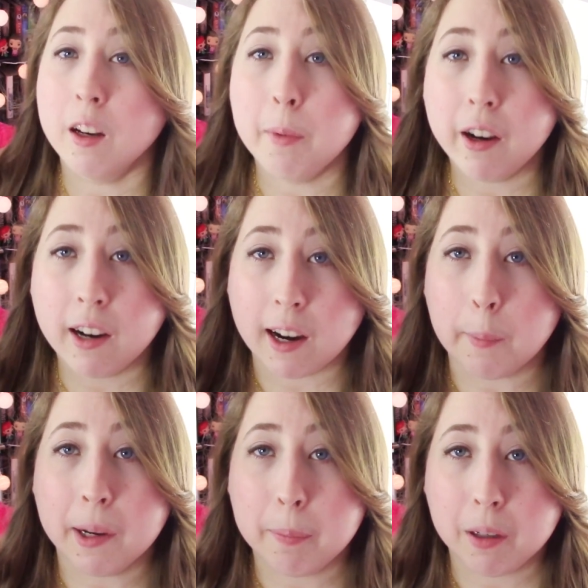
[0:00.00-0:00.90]
No matter how
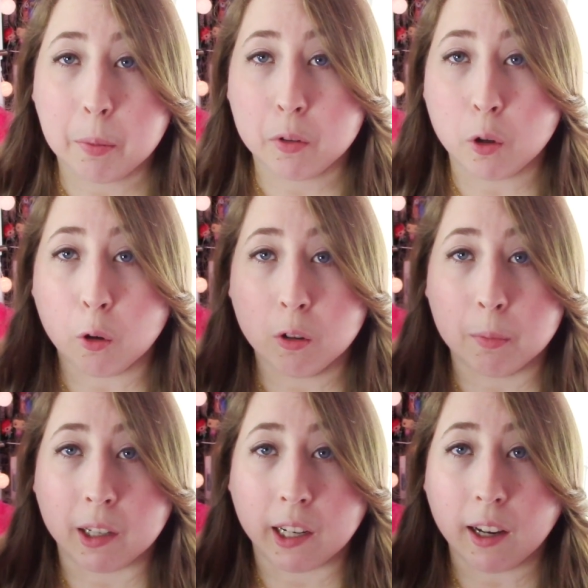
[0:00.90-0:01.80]
many people told
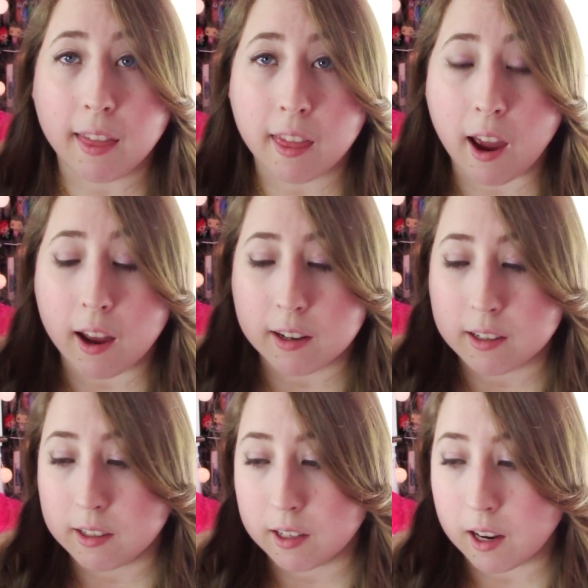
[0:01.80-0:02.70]
me
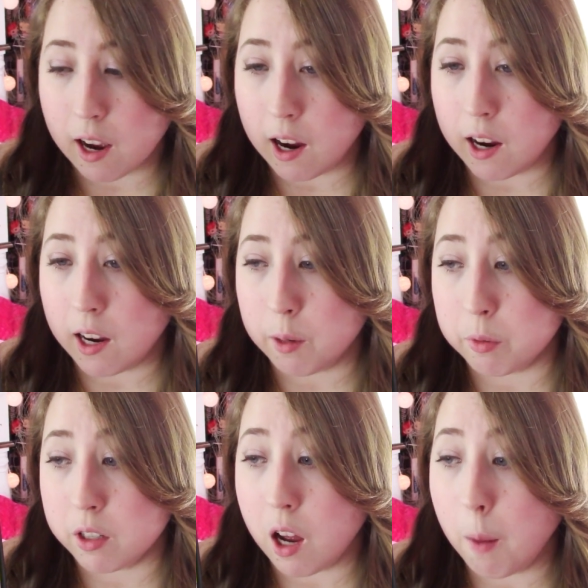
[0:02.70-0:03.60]
that I
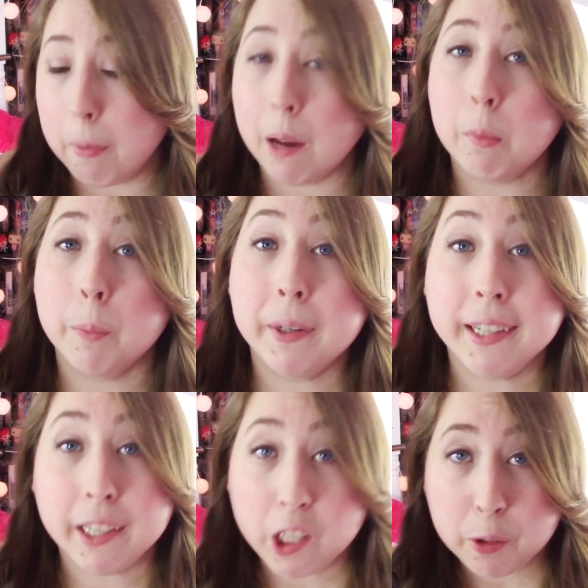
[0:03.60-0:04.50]
would not be able to
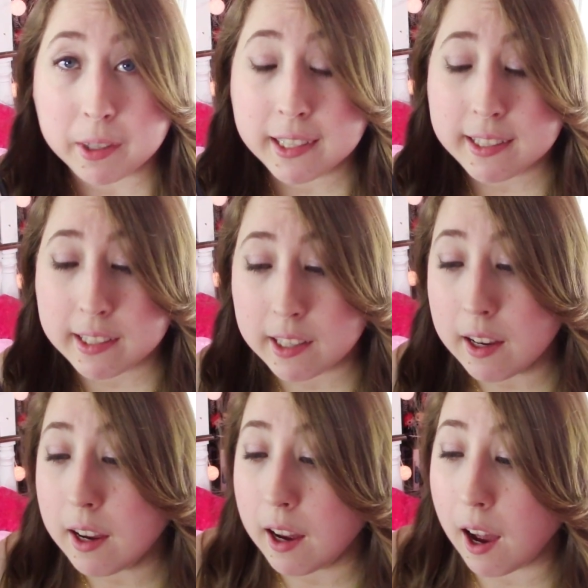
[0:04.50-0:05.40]
predict the twist,
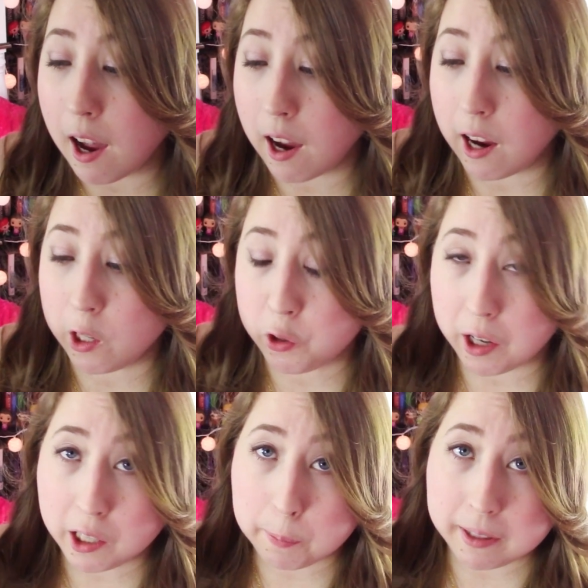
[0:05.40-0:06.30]
I
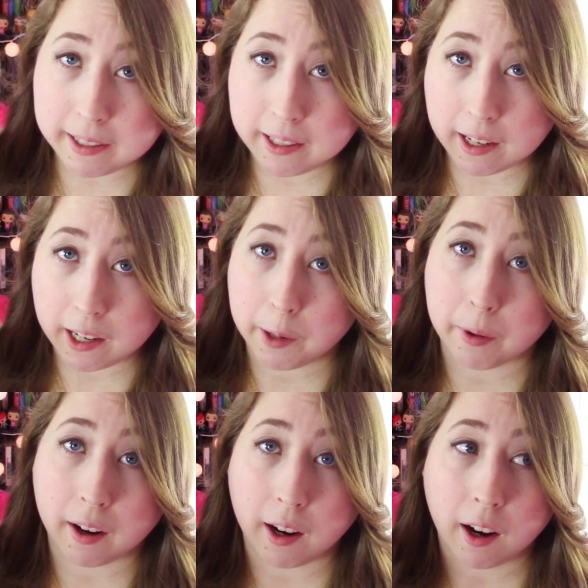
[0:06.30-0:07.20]
tried to predict it
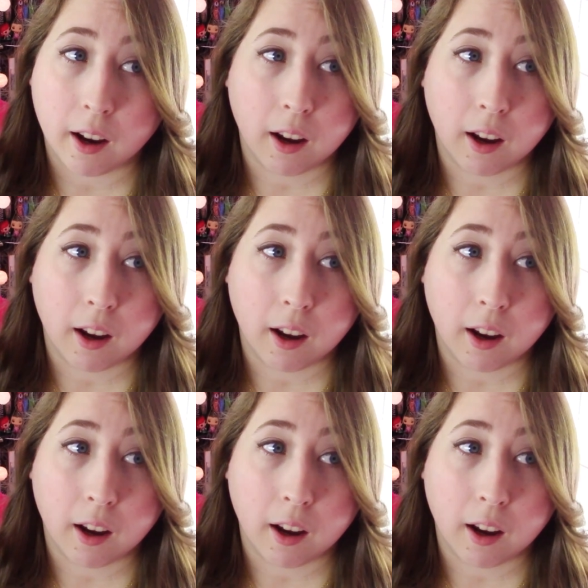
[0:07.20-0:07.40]
anyway,